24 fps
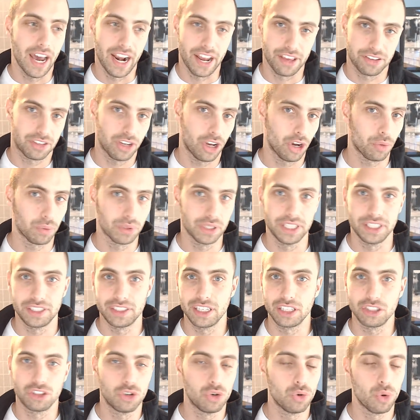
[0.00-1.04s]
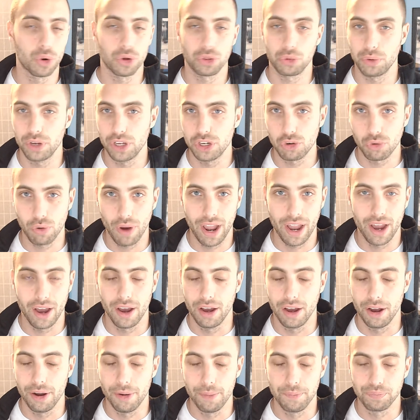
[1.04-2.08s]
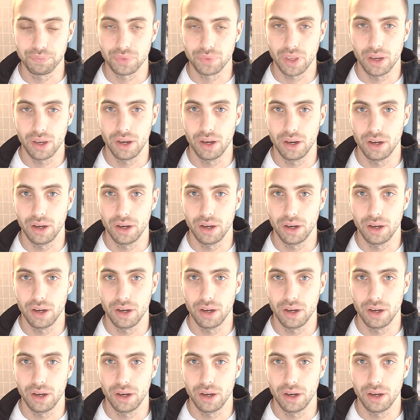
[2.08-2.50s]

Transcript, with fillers: And I started releasing two or three um,